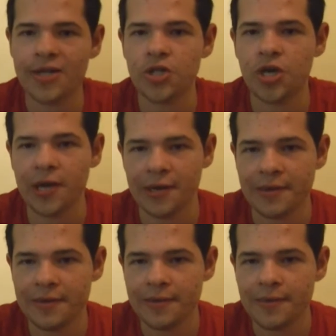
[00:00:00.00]
Chicken.
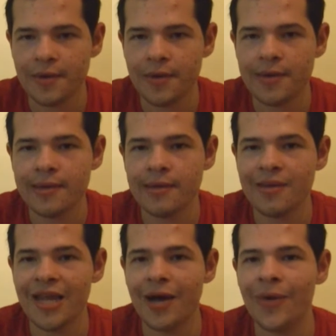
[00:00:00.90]

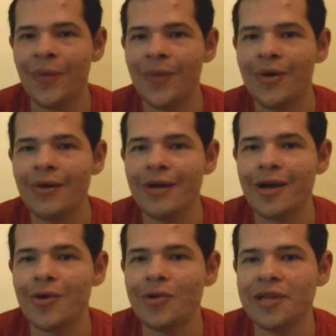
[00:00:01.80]
Now,
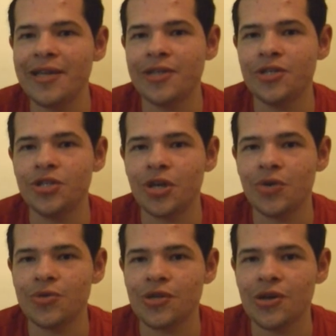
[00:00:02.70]
not only this
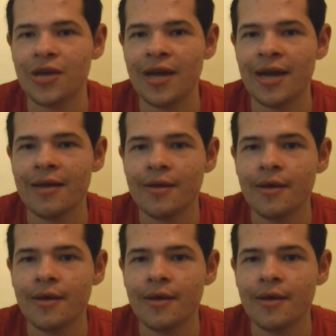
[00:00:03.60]
show's good at,